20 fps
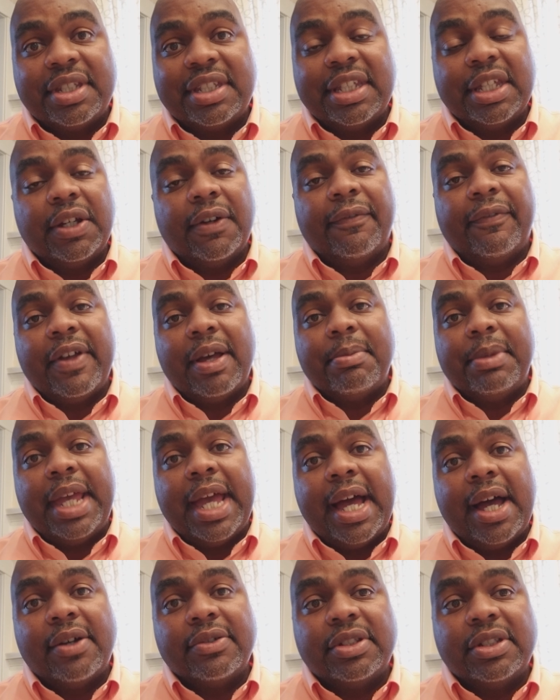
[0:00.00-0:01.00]
Single-family
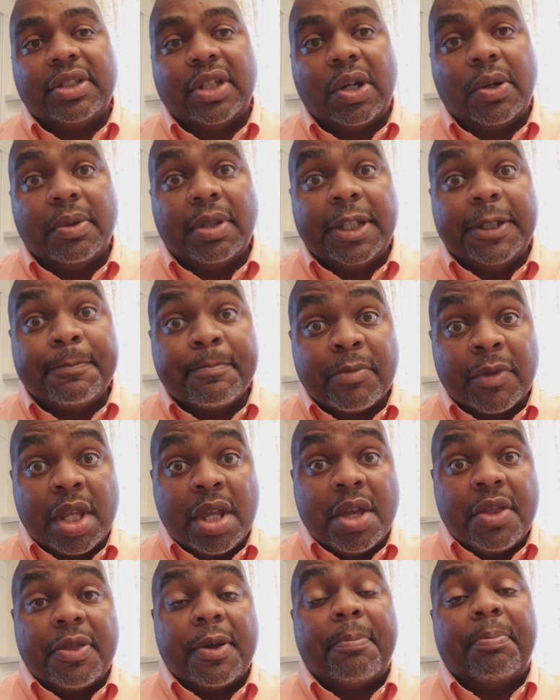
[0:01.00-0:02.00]
houses only.
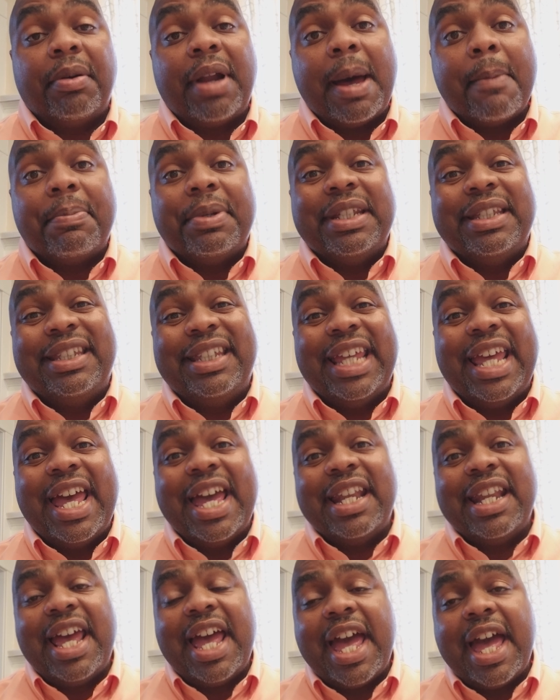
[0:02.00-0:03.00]
The property
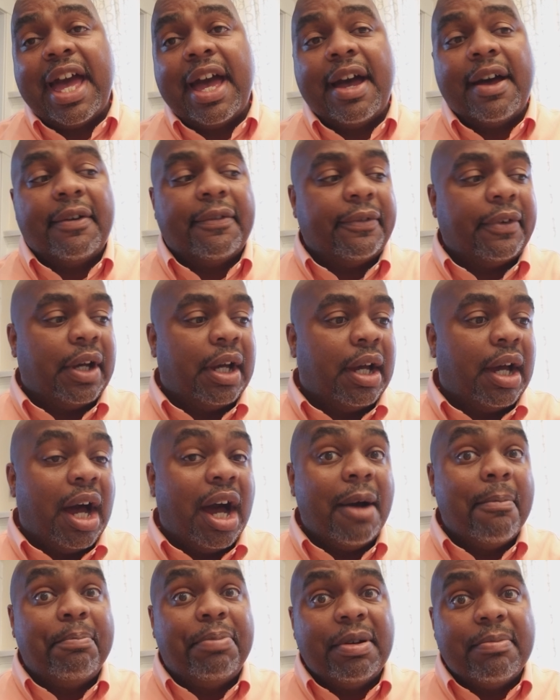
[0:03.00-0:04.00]
can have
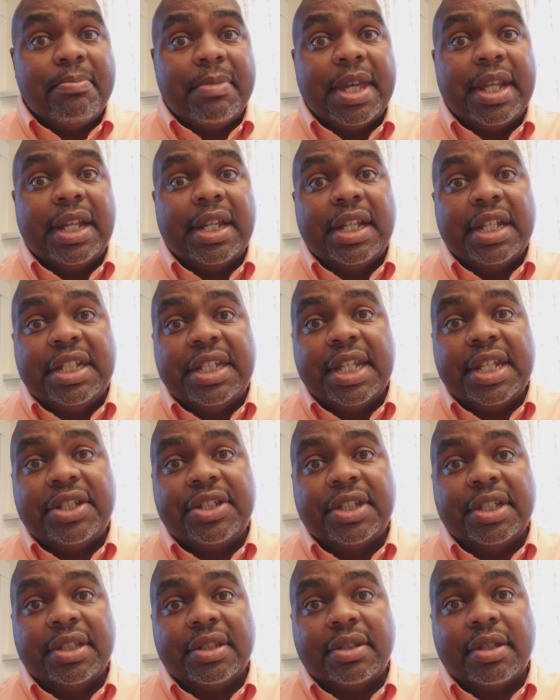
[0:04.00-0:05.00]
unpermitted
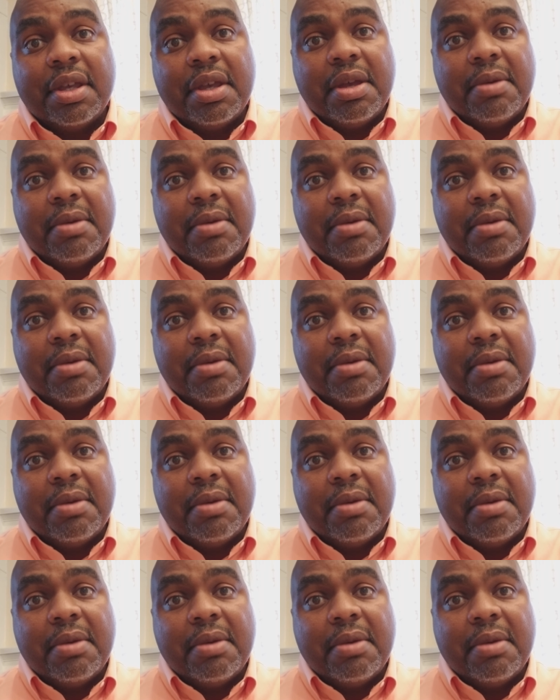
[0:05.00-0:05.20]
additions,